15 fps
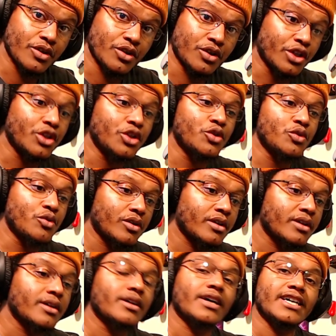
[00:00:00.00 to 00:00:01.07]
the new
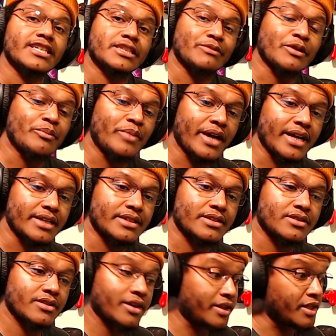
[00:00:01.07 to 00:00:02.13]
customer base
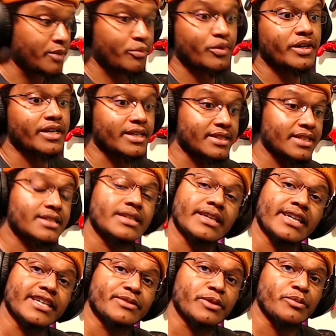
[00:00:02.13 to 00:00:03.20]
and the pre-existing
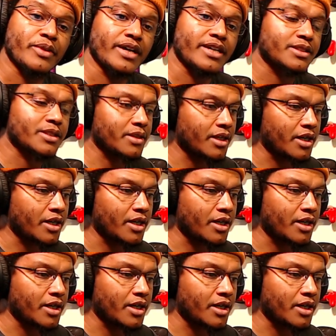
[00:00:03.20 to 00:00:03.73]
customer base,